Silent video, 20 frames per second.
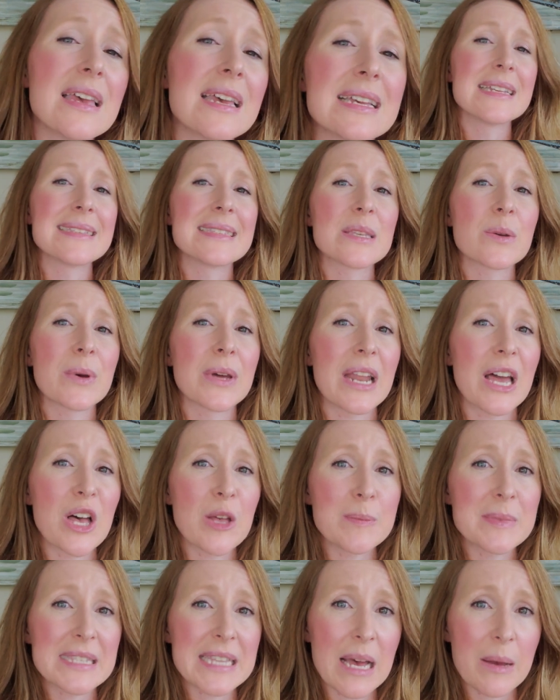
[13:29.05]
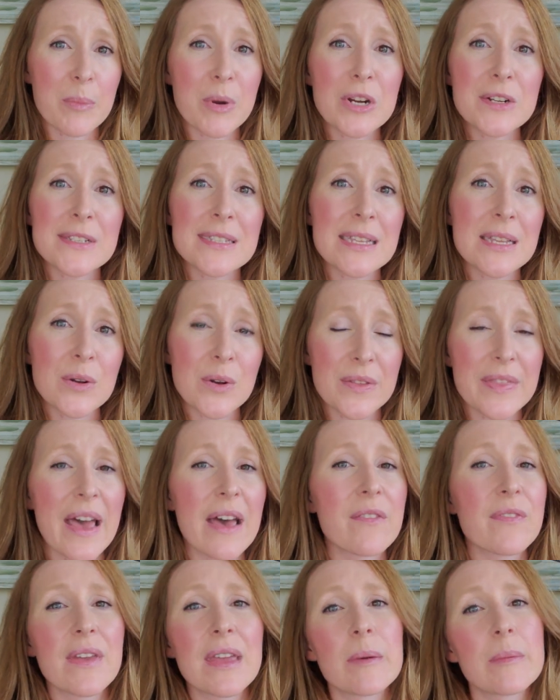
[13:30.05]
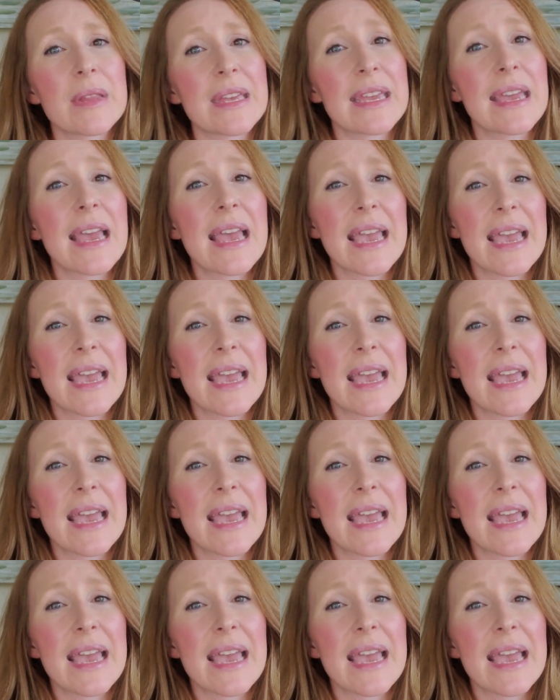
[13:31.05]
And so it helps that person or that family,